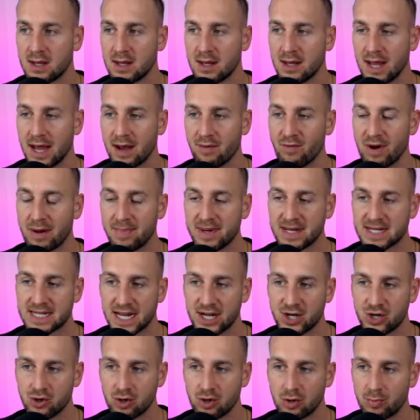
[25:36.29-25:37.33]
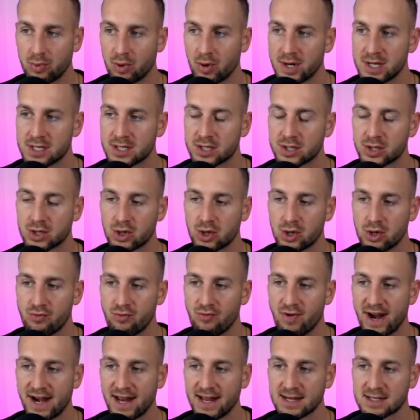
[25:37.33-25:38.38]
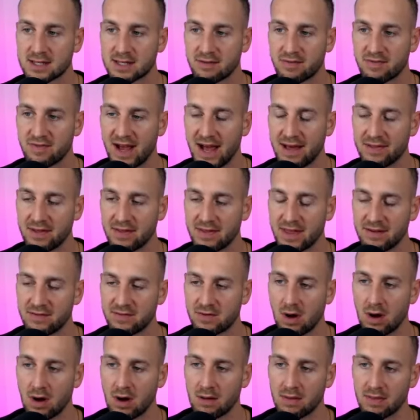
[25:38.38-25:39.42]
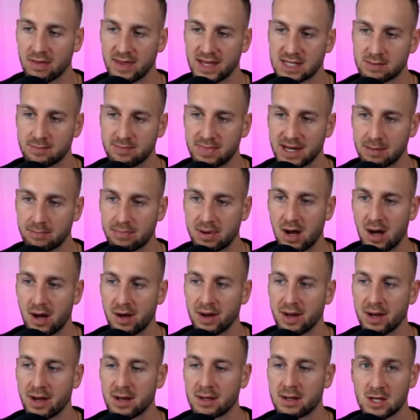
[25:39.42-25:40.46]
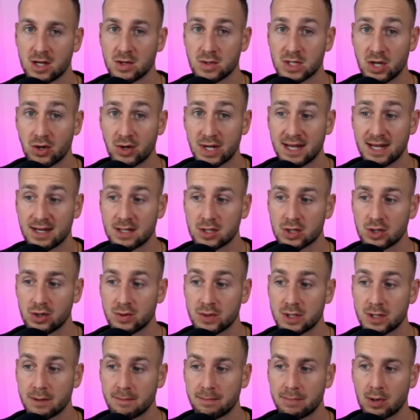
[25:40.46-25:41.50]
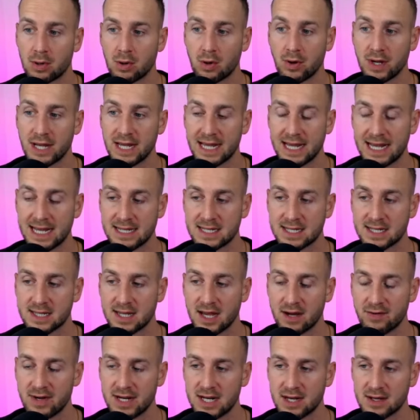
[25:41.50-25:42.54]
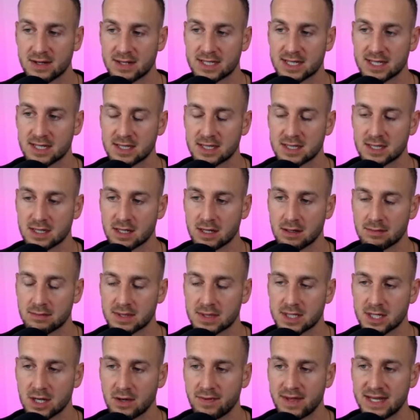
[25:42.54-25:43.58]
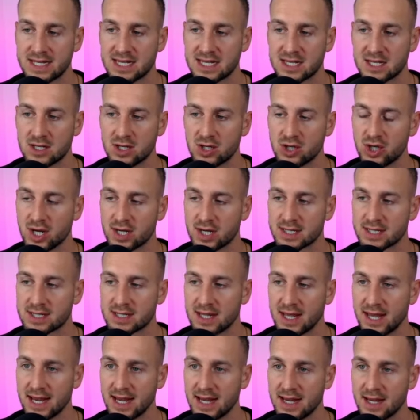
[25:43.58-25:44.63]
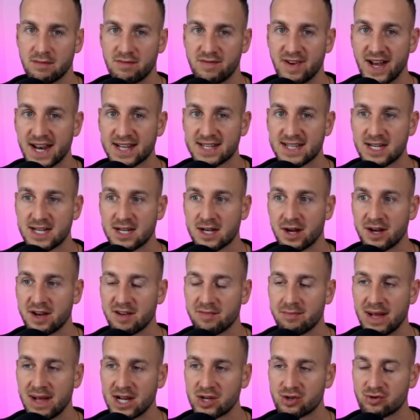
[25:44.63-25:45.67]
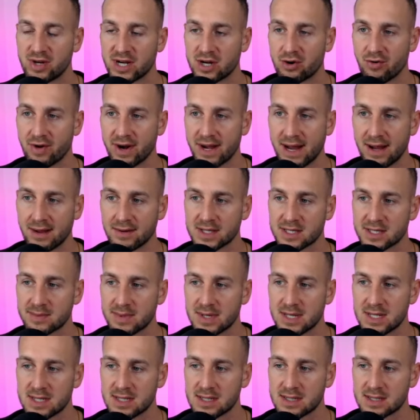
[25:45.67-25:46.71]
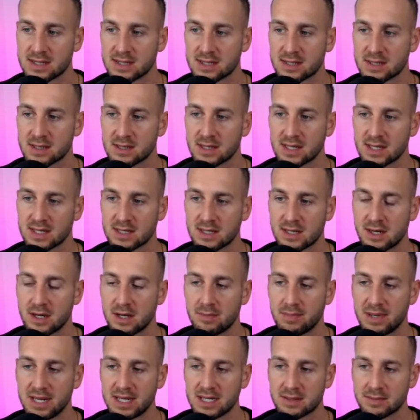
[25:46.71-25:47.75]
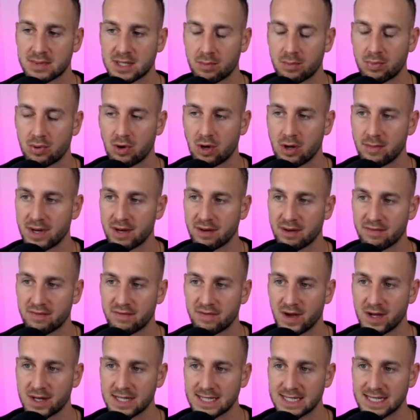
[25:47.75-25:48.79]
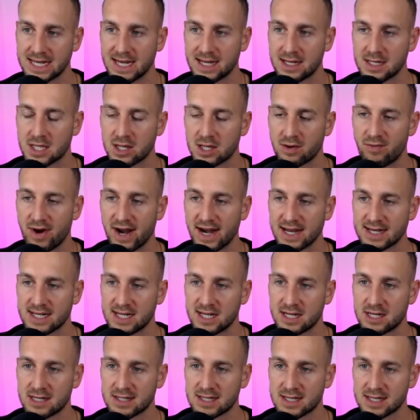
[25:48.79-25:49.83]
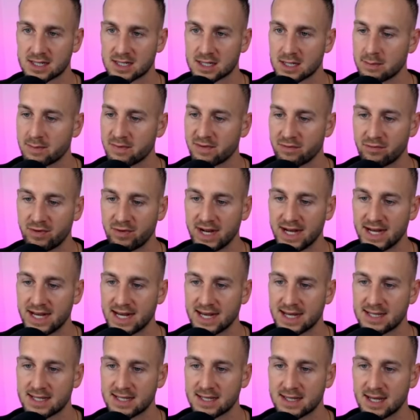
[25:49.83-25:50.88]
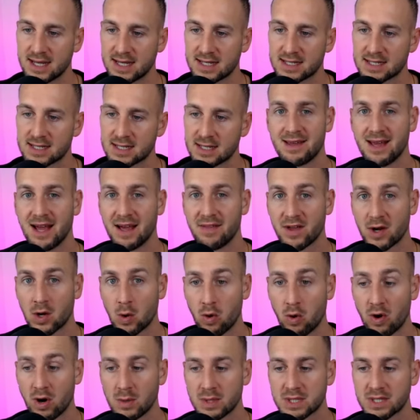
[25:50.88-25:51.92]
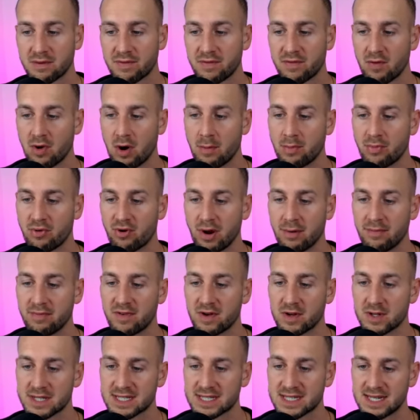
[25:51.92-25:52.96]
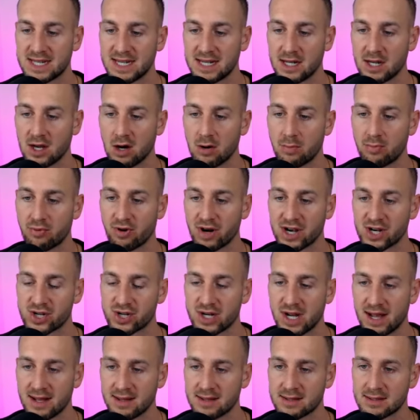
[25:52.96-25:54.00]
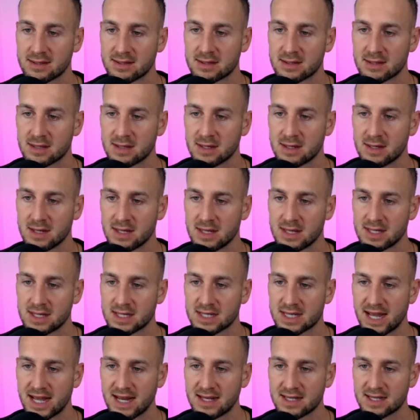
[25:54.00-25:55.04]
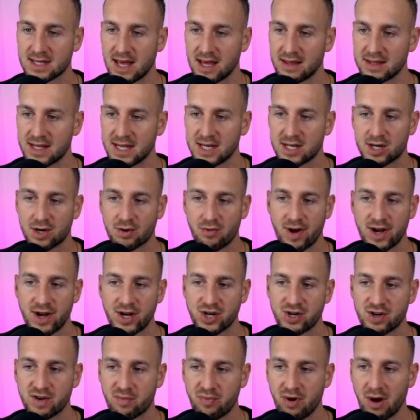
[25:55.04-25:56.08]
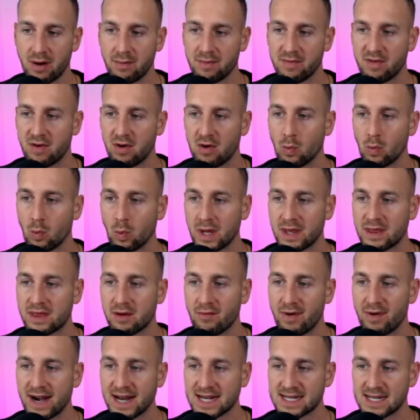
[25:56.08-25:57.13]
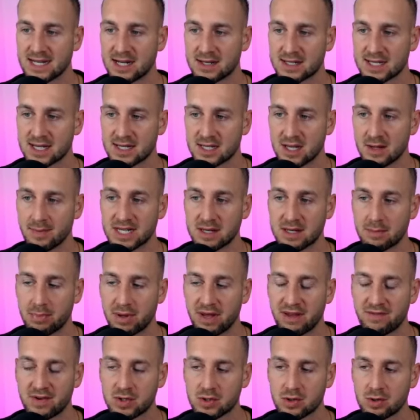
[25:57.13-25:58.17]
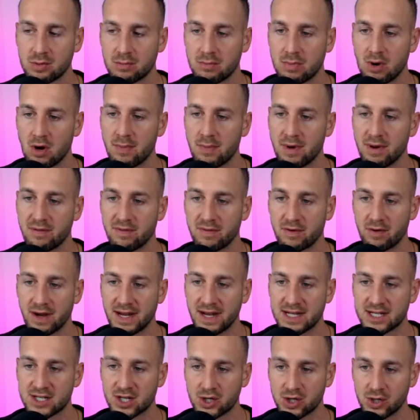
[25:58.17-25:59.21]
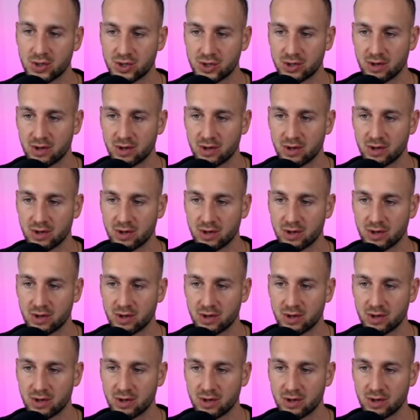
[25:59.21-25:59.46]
and reputational points to Radix, the fact that they've got this big partner who's looking to deploy into their ecosystem. So this isn't just a vanity kind of metric or announcement. There's going to be some deployment of funds into the Radix ecosystem from reading into this. And the quote from Prime Vault CEO Prashant states that the integration of Prime Vault with the Radix ecosystem is a pivotal moment for institutional